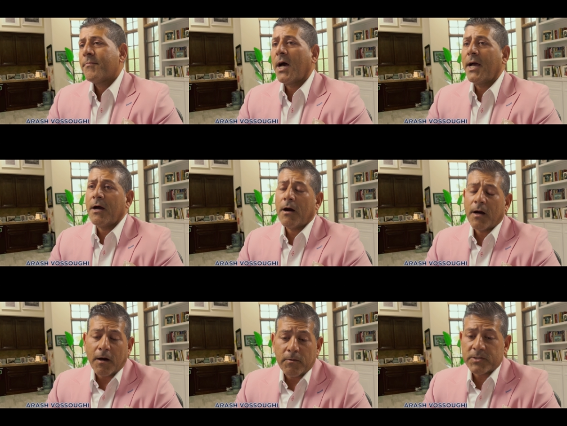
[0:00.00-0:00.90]
I
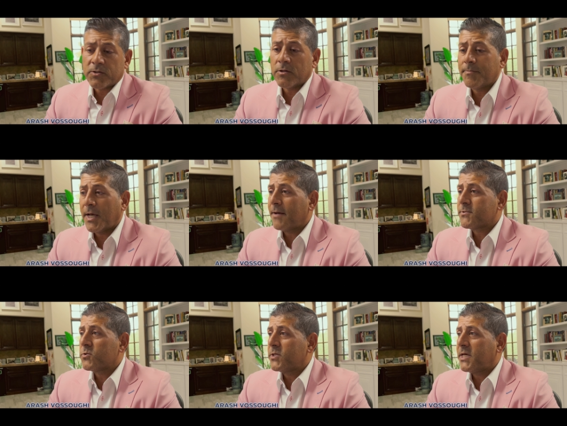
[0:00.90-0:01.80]
always told him I
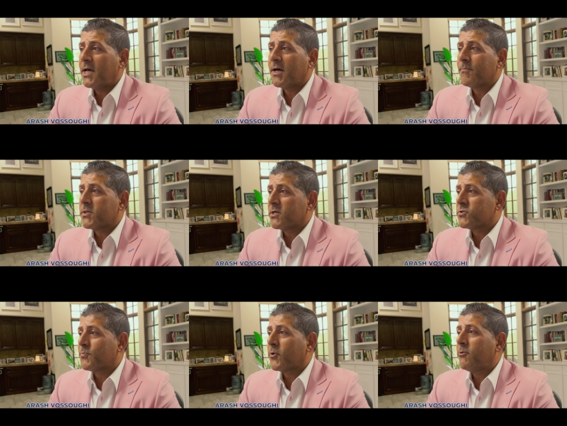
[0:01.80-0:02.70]
absolutely can, but
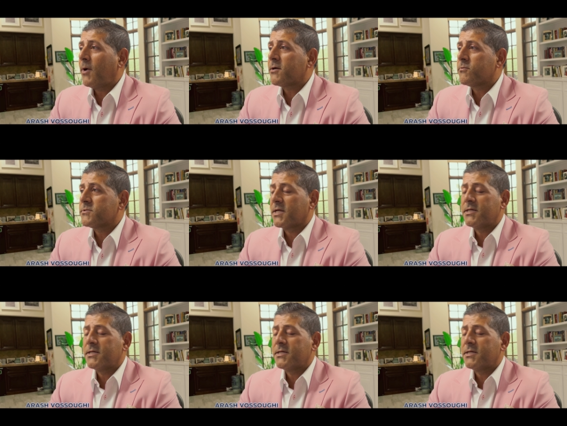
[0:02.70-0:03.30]
there's a prerequisite.